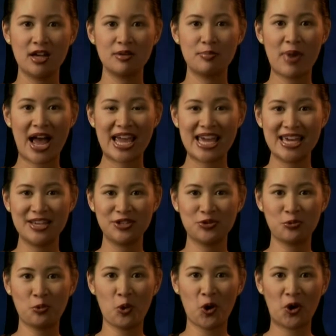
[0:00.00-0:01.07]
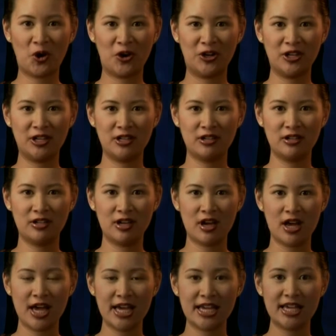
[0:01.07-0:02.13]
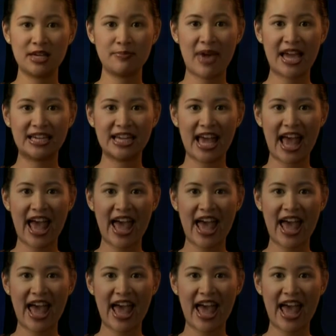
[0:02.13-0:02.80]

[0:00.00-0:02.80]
By his word, he made